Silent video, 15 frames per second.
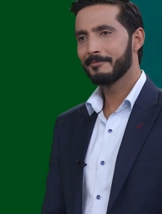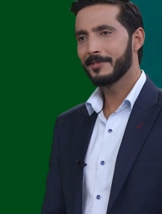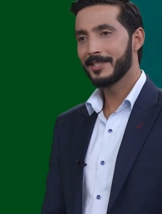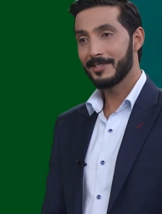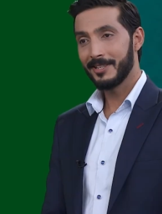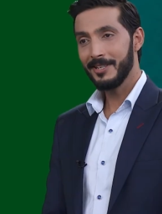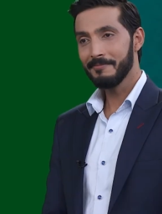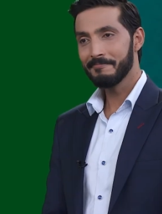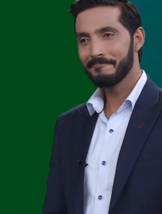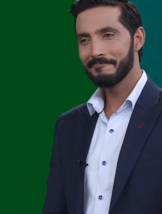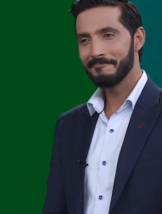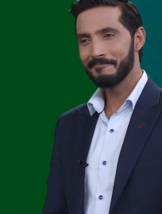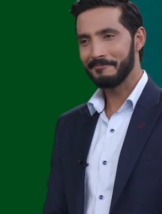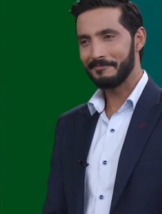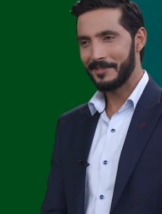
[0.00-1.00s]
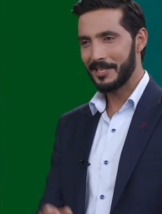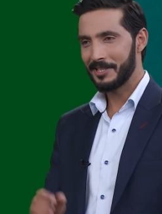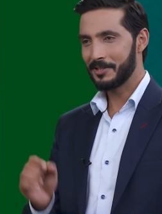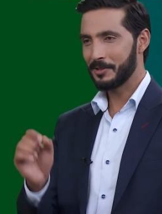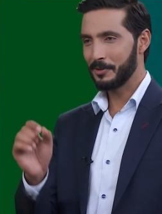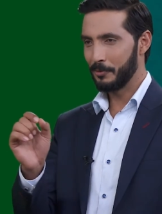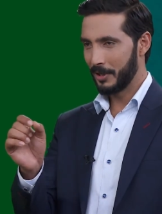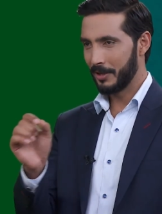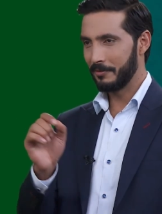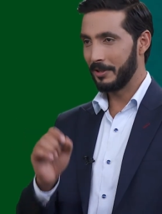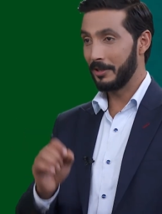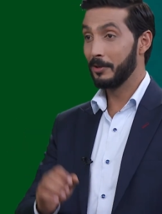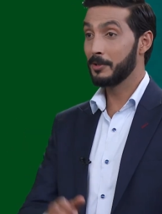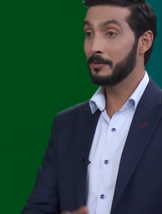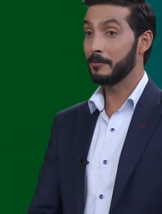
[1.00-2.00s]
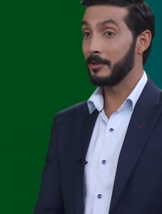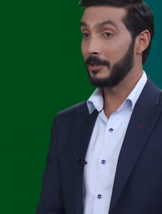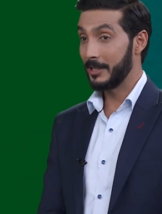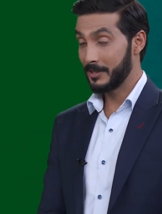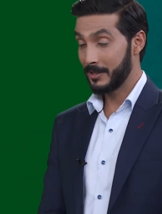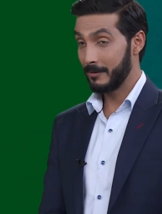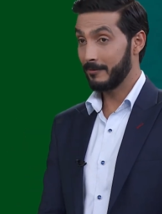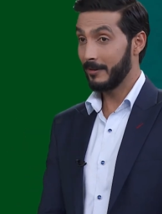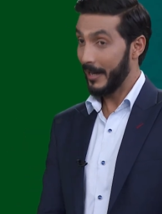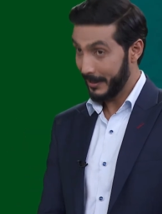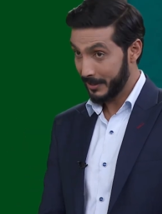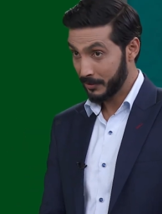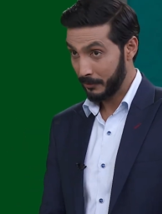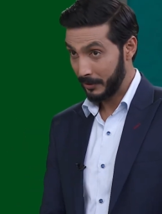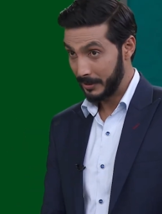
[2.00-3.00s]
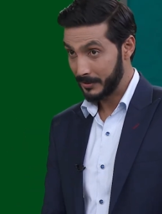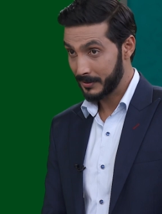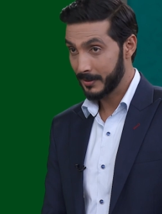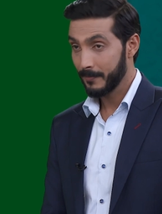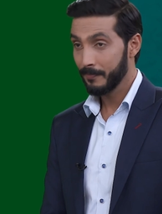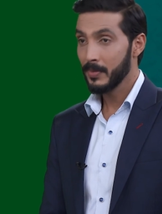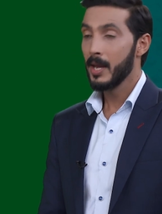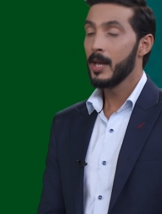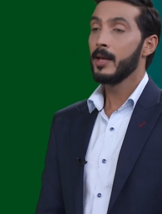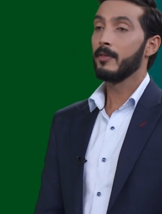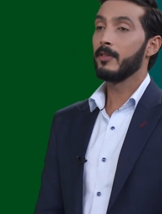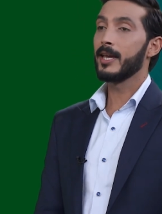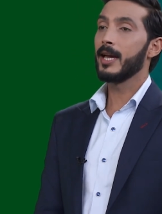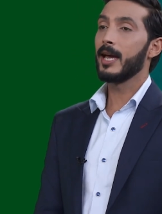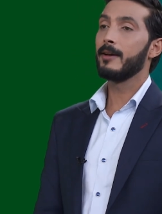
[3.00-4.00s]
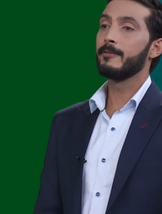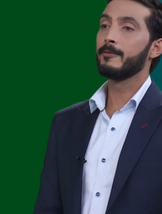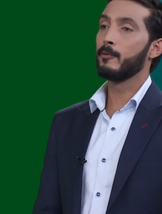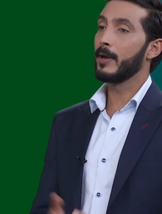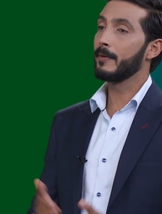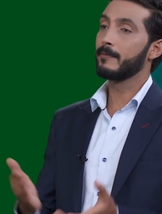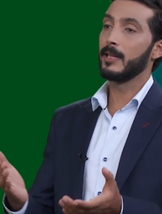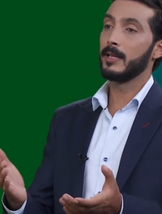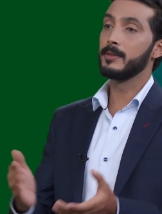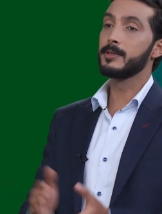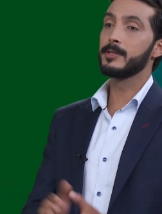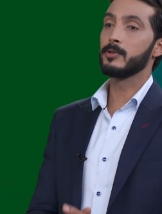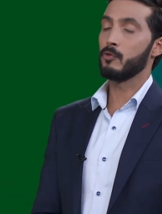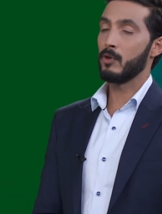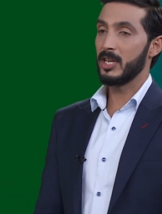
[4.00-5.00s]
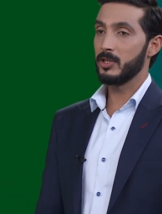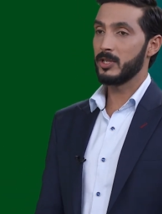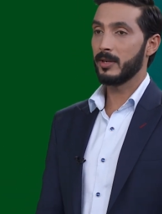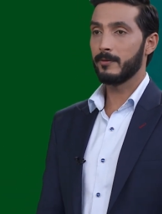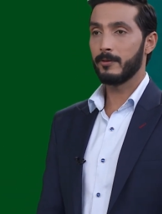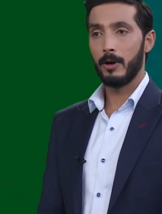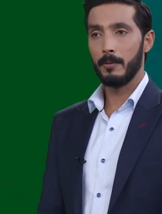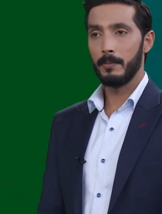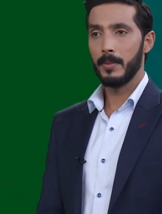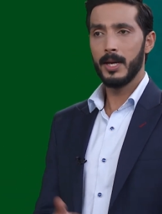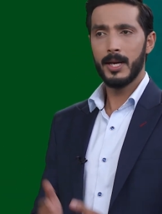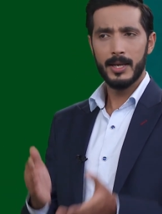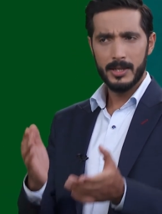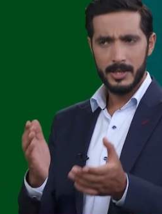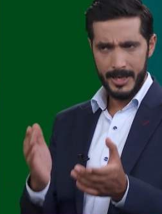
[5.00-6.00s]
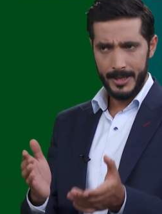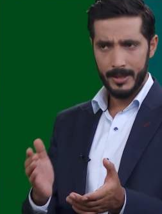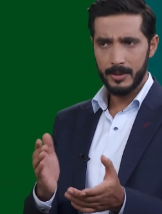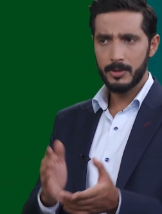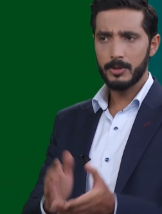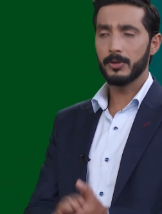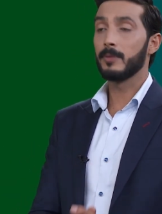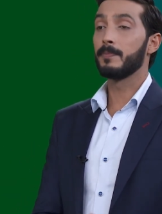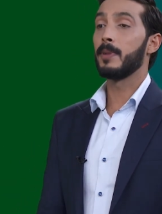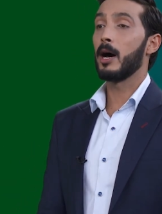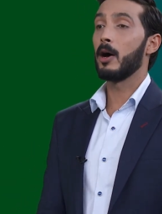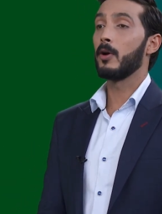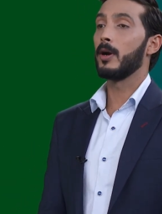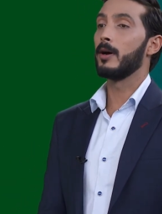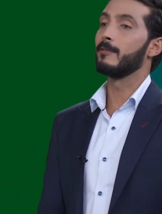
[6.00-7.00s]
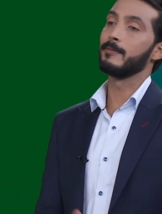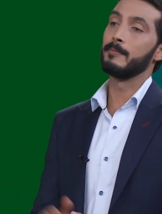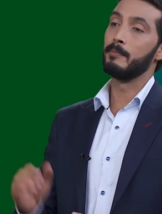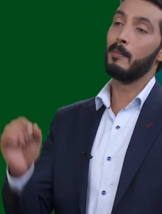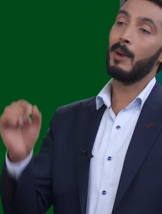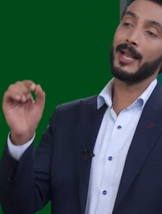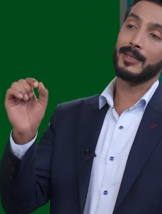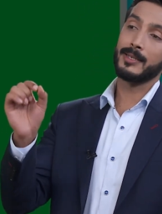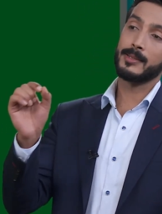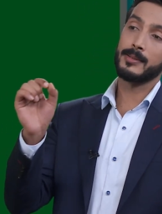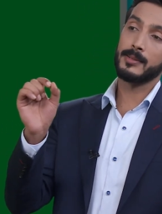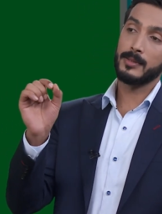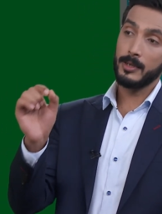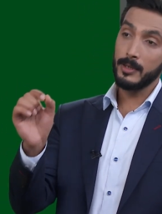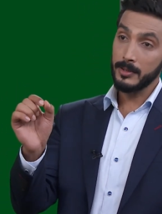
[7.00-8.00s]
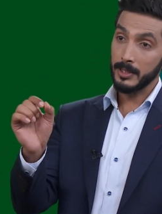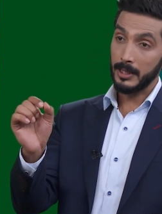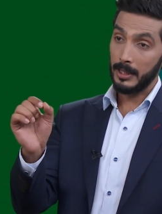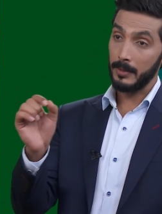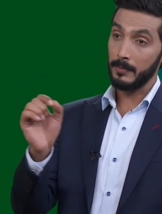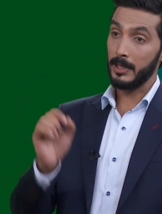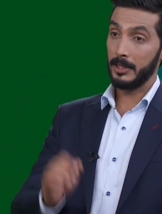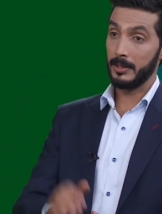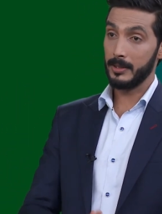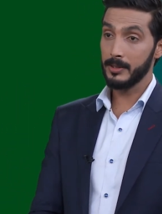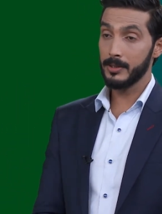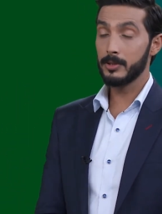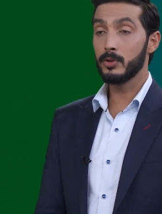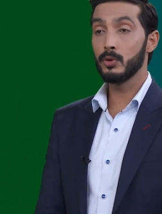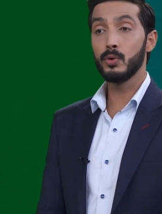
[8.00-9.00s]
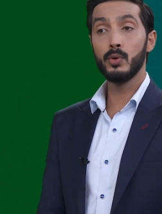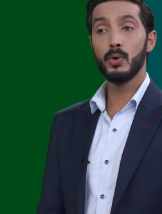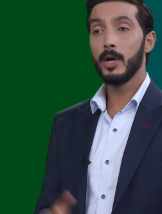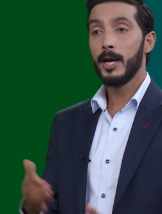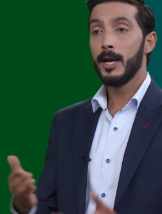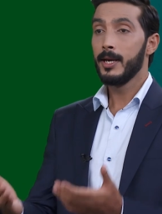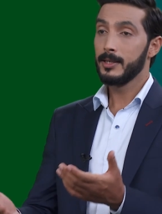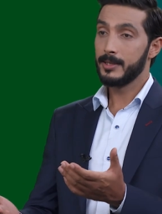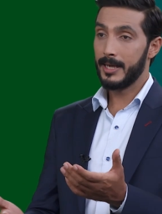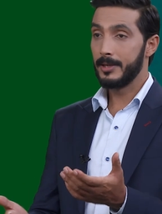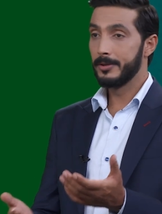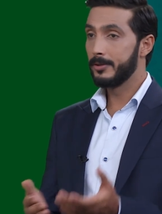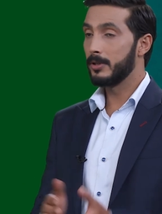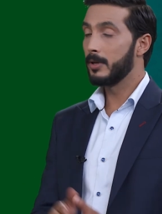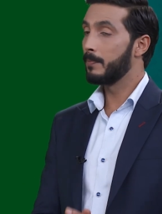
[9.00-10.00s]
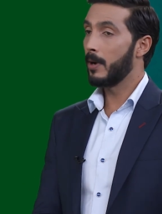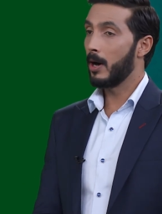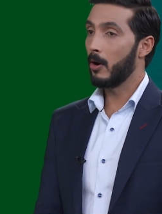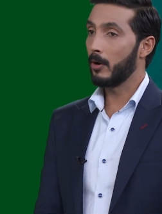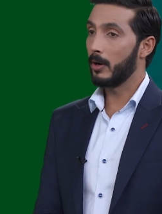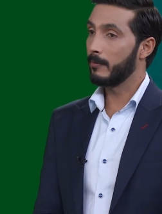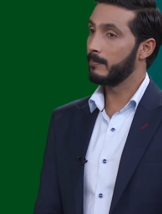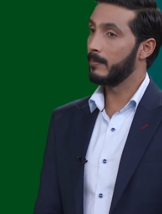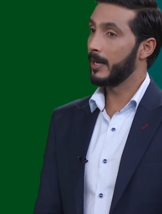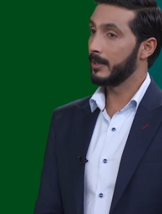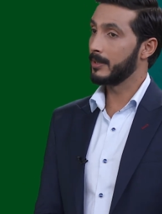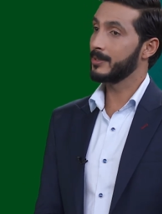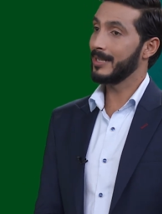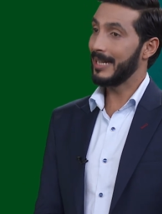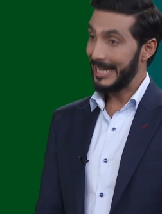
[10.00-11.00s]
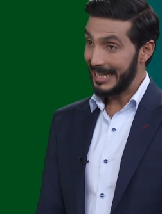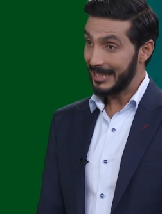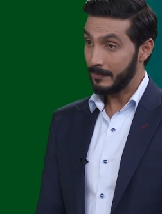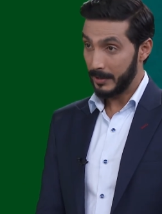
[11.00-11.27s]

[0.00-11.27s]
See, that's one of the usefulness of X-rays. They have wavelengths ranging from 10 to the power of minus 13 meters to 10 to the power of minus 8